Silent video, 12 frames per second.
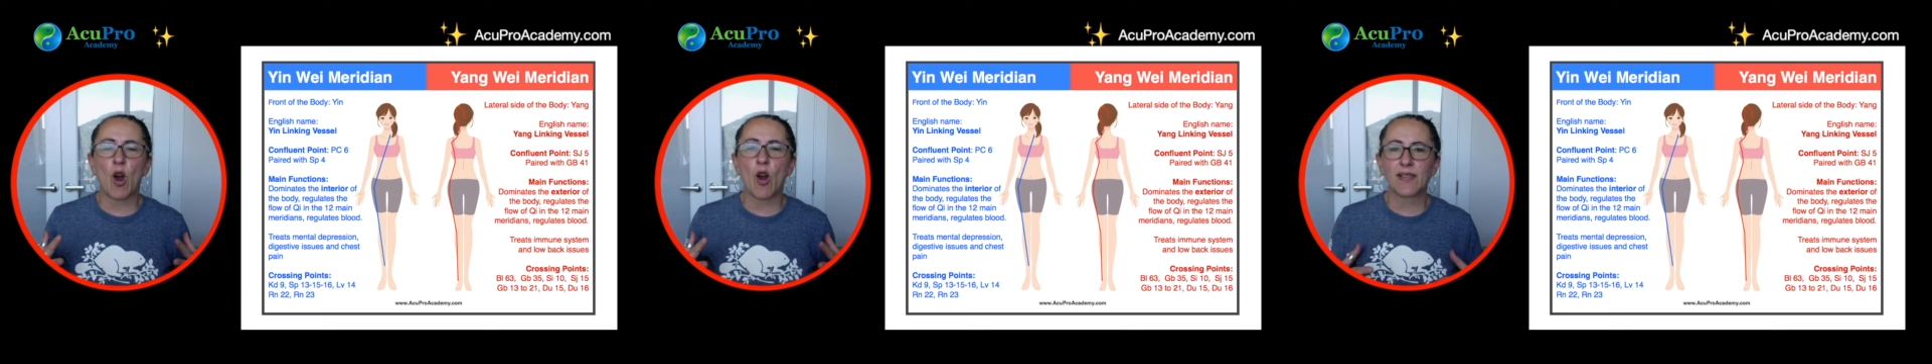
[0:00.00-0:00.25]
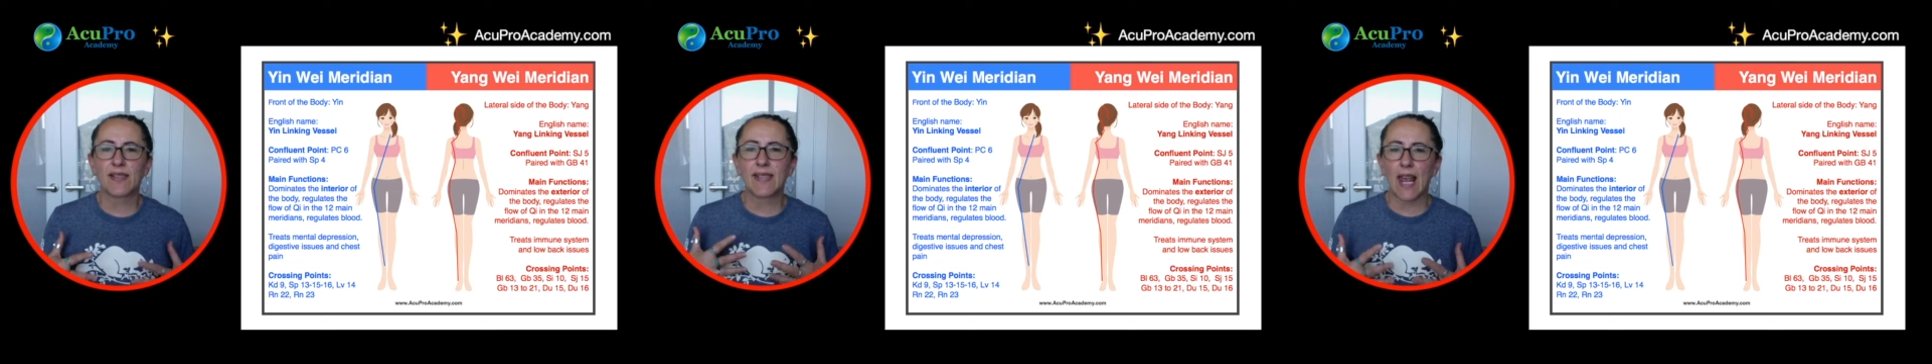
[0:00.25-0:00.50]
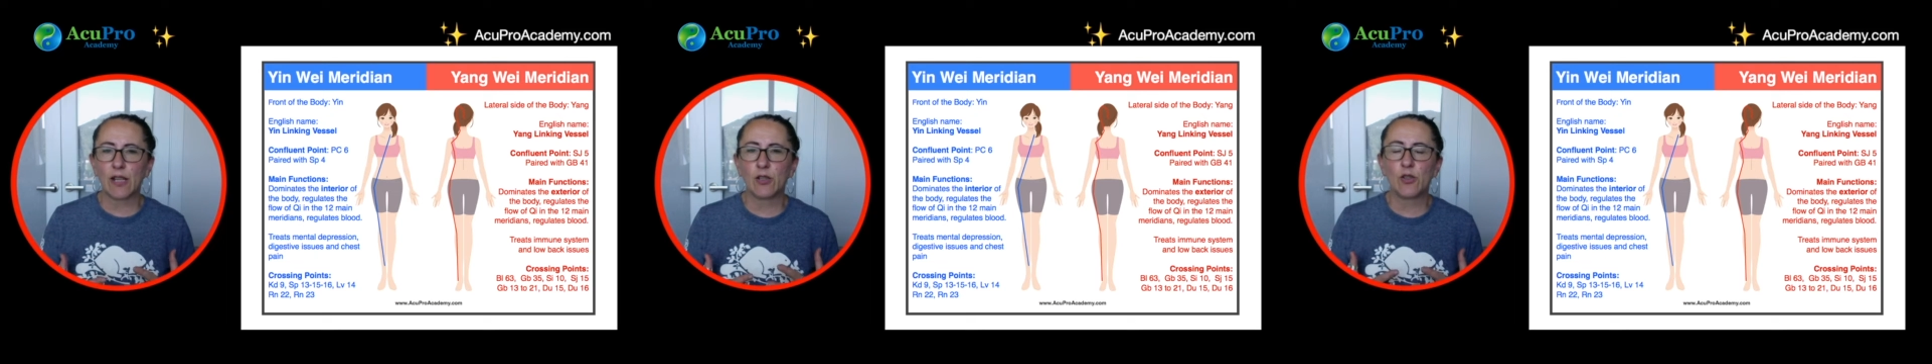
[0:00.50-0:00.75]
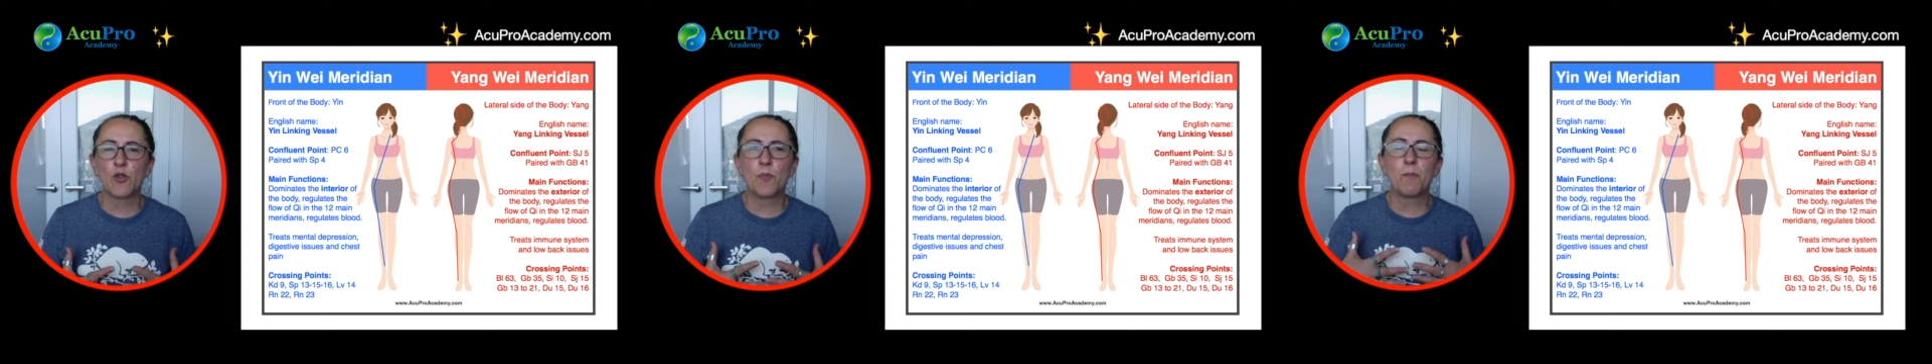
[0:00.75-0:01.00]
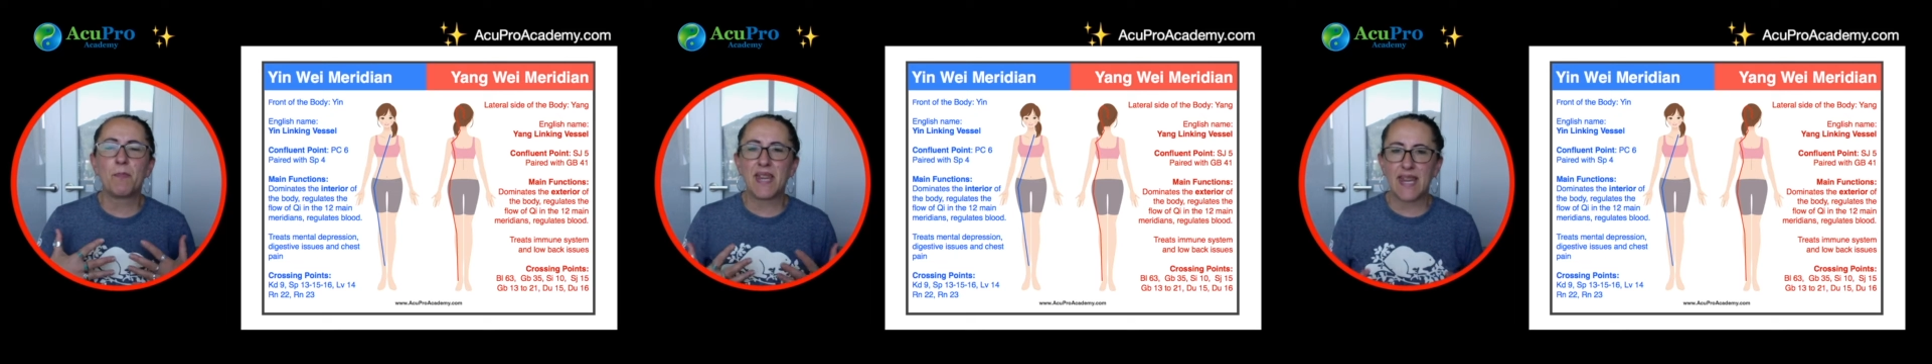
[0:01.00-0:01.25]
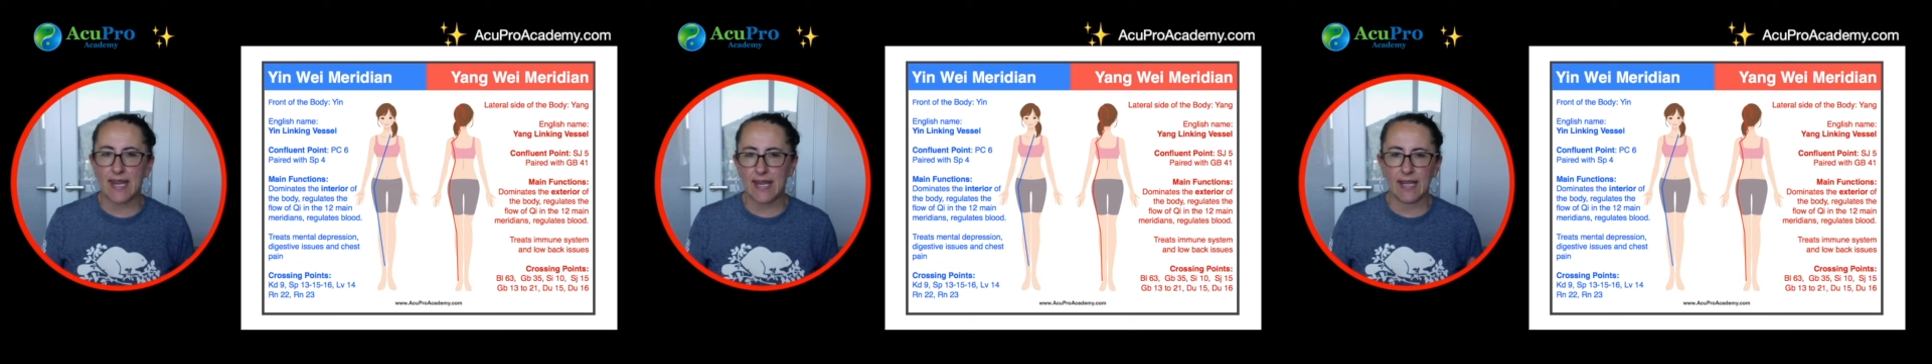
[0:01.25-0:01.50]
our cellular
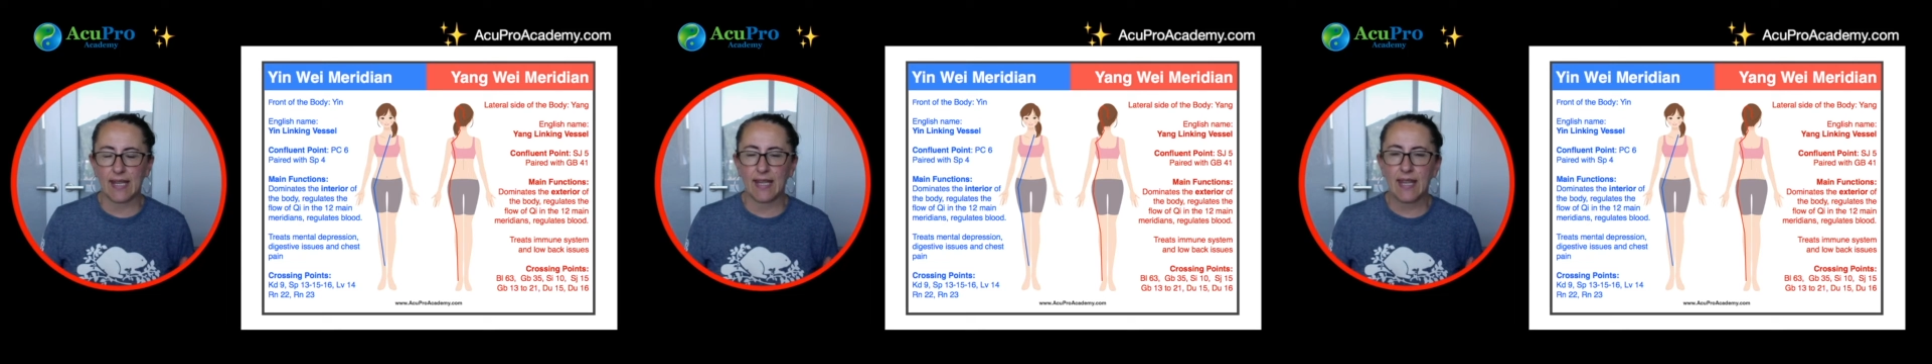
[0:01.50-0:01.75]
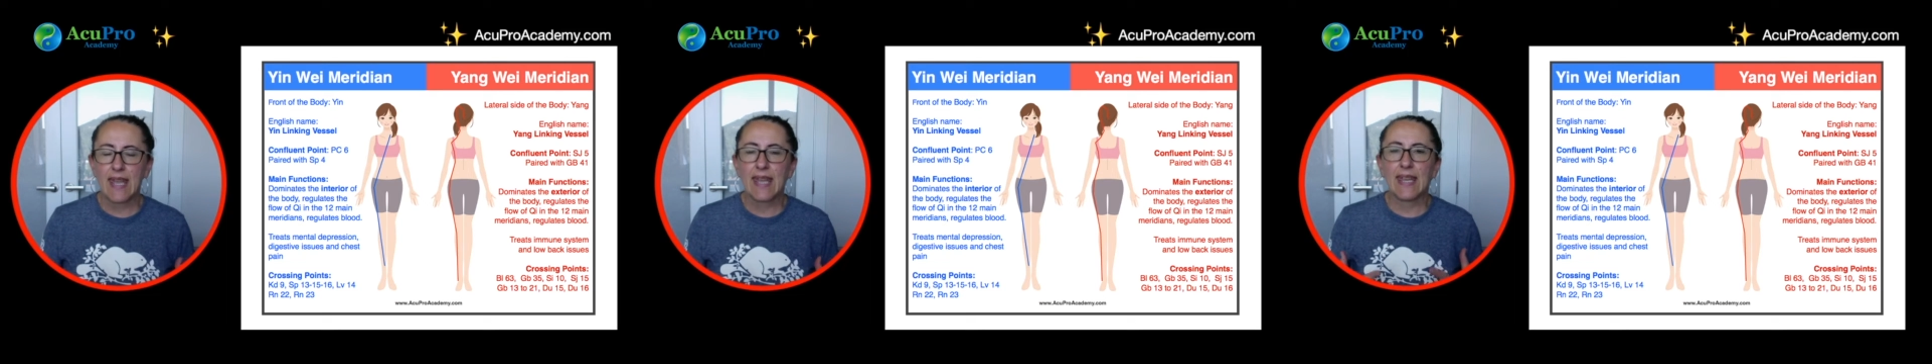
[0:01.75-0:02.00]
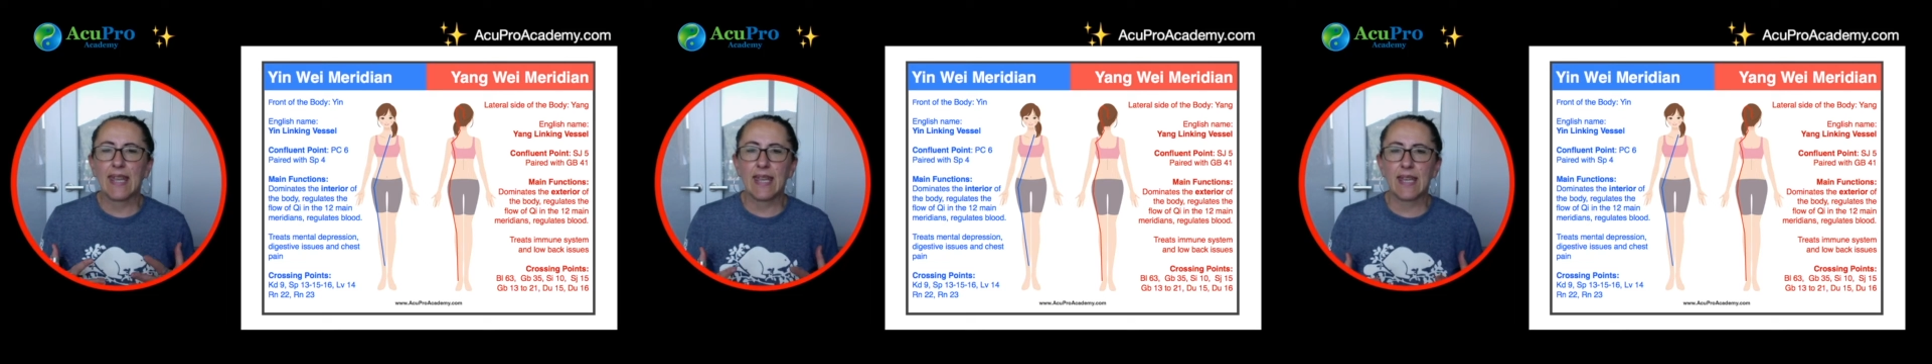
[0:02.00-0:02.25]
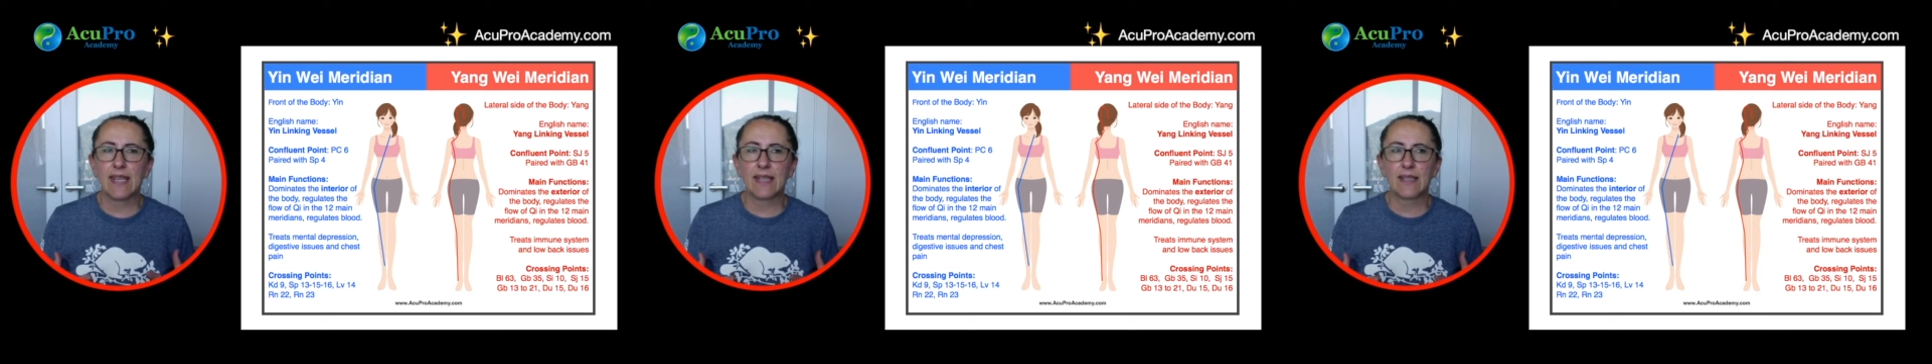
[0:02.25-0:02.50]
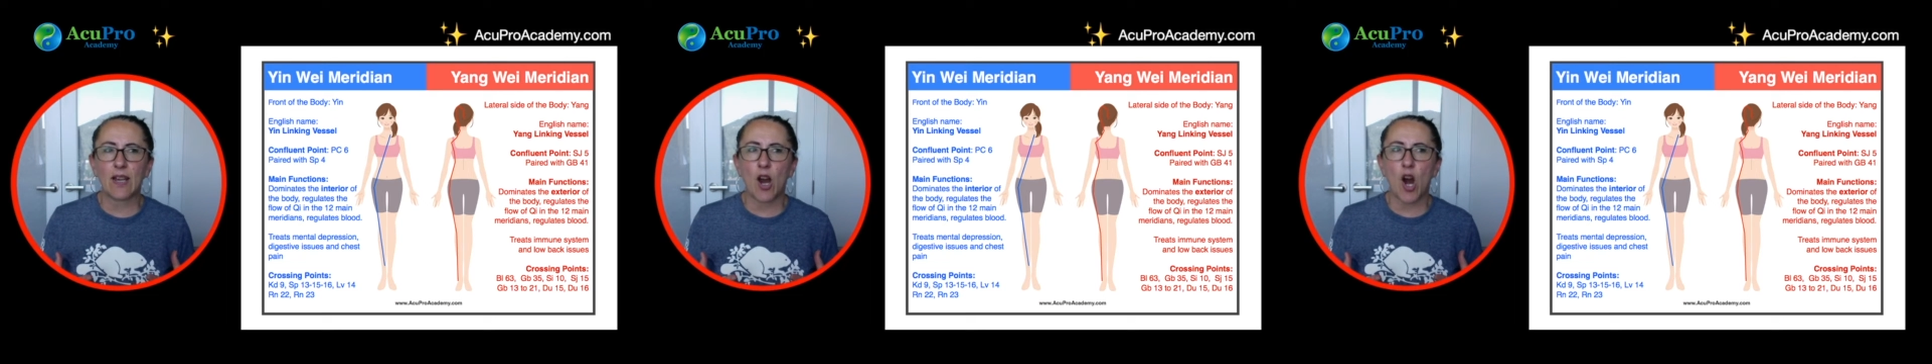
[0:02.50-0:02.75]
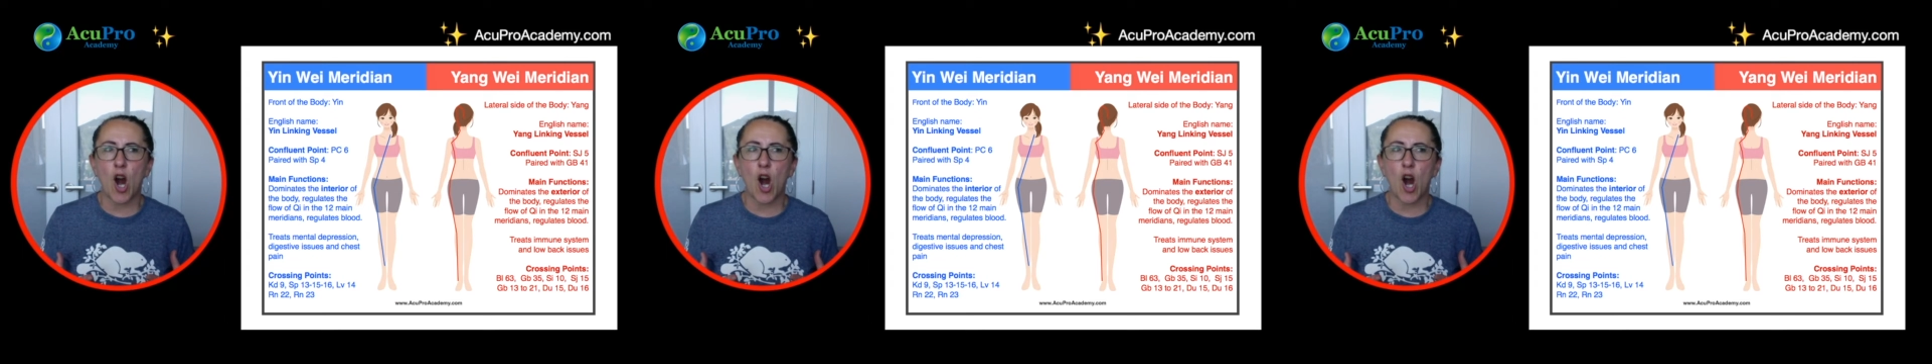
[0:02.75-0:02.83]
being is